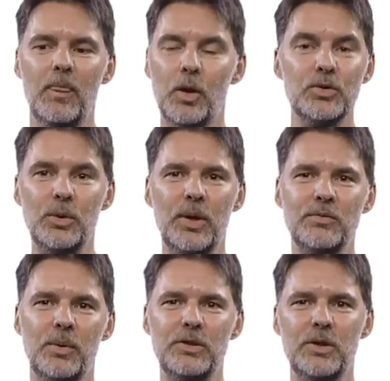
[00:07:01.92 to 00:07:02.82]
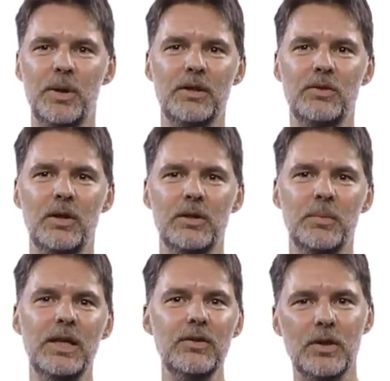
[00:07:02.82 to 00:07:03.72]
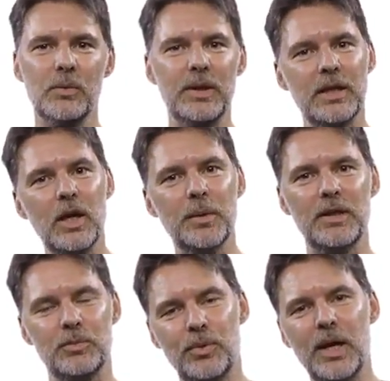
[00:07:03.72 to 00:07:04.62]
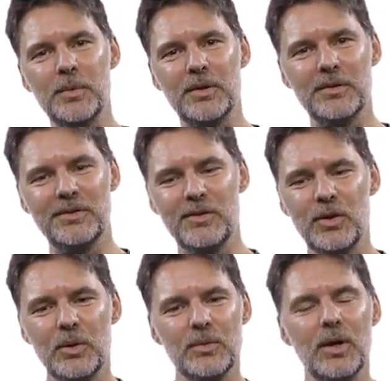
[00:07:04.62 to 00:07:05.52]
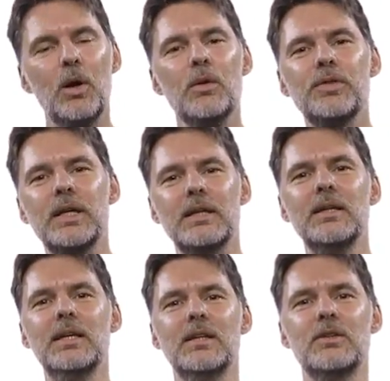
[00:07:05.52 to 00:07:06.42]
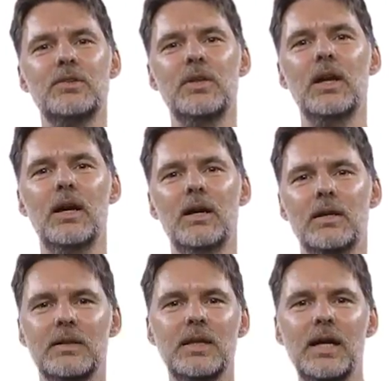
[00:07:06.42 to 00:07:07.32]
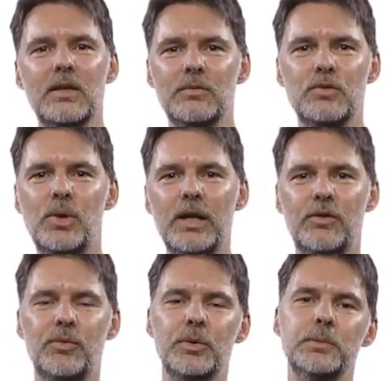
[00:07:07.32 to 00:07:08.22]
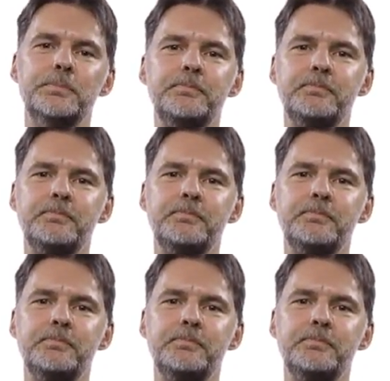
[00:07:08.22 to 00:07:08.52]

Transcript: those don't have question marks on them either when they come in as parameters. So the whole thing just uh, kind of tracks through.